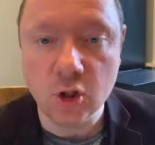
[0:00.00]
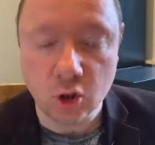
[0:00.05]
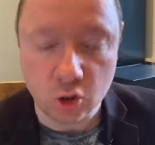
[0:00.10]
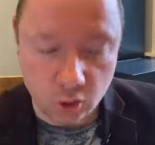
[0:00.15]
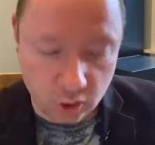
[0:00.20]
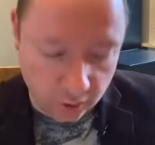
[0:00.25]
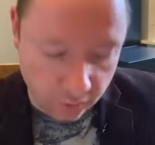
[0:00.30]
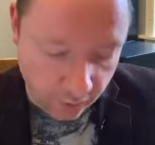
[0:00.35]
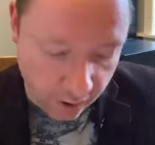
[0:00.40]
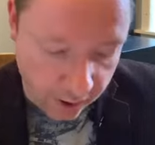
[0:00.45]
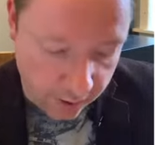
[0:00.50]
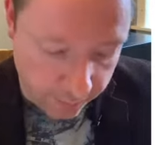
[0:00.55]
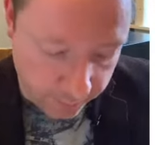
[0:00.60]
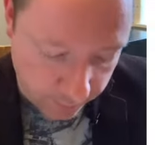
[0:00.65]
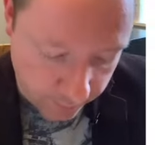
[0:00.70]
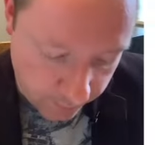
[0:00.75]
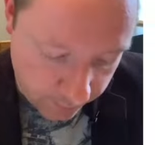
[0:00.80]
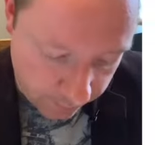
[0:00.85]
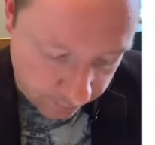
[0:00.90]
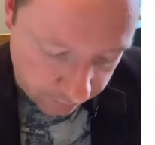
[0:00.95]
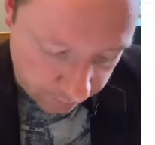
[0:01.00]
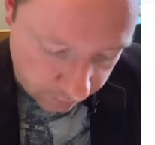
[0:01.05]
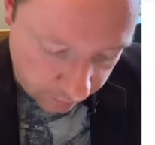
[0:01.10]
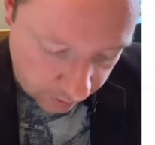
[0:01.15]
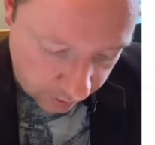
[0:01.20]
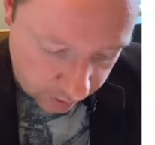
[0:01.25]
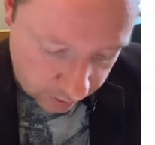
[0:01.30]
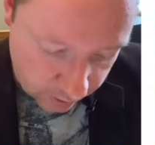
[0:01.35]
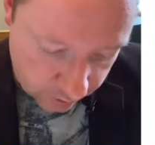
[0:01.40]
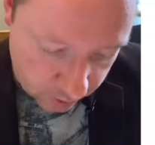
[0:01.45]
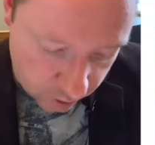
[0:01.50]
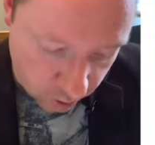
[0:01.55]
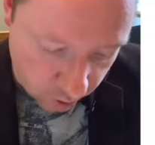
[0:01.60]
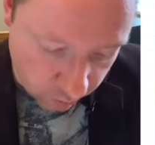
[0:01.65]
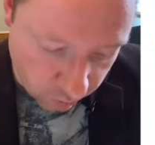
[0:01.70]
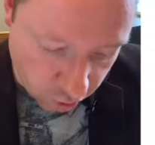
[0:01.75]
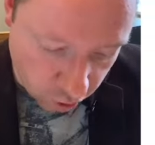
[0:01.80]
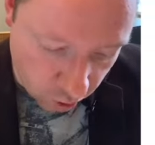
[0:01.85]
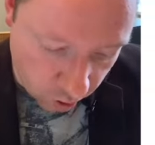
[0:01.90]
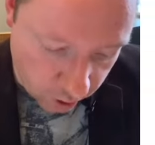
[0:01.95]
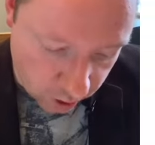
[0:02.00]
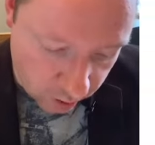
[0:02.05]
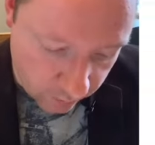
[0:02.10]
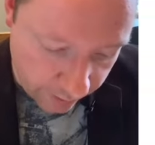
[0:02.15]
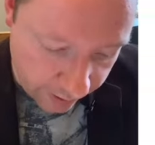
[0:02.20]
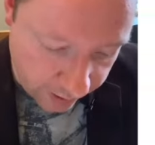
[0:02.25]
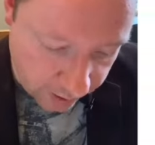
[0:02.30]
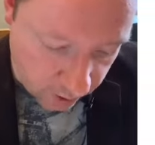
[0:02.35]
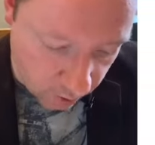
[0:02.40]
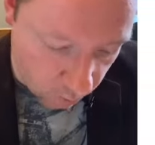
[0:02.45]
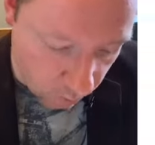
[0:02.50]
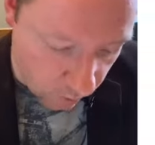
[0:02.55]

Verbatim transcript: show you that. So I've drawn some x and